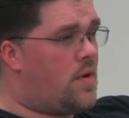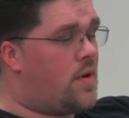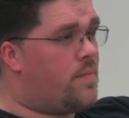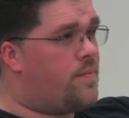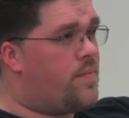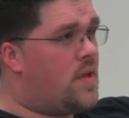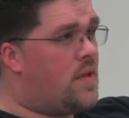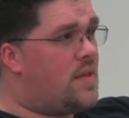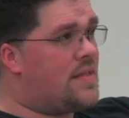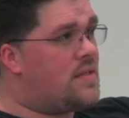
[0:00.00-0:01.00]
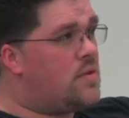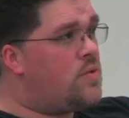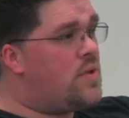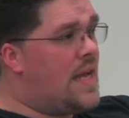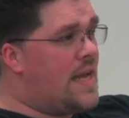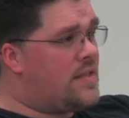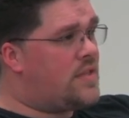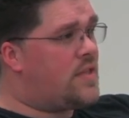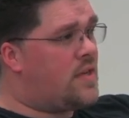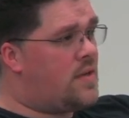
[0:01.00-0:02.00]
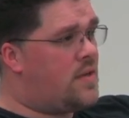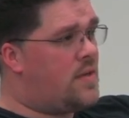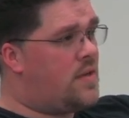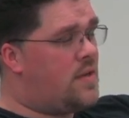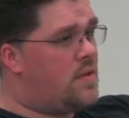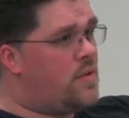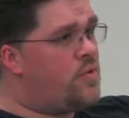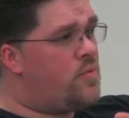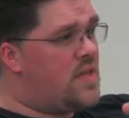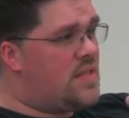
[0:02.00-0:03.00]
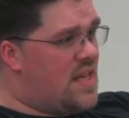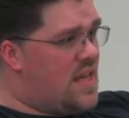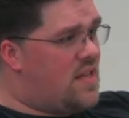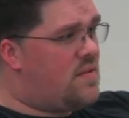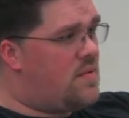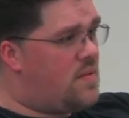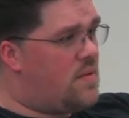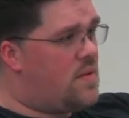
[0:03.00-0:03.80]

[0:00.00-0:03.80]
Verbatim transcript: Um, that's Lulansk. Lu means in.